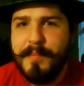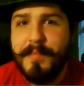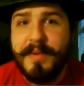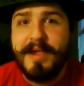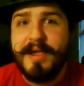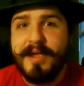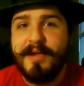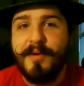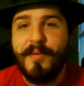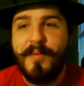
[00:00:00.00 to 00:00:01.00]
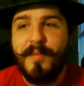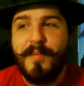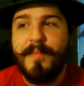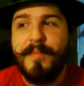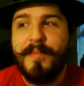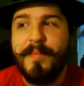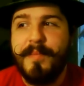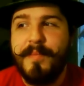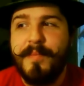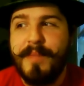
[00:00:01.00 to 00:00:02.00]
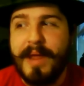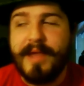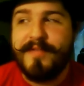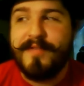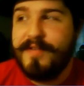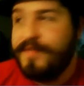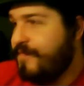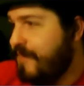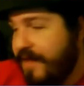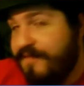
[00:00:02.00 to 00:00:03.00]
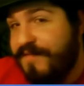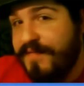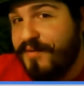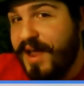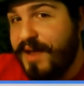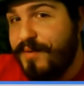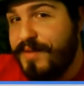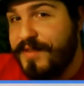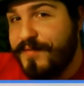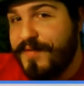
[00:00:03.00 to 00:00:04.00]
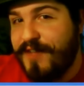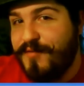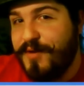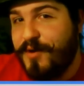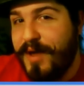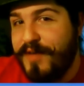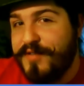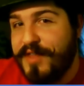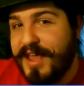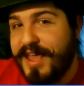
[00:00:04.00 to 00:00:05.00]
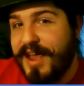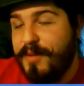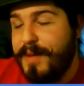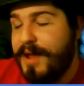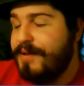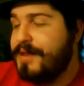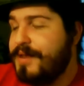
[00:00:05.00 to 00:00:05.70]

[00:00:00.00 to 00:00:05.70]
being like since like fifth grade when this was an actual question that I cared about.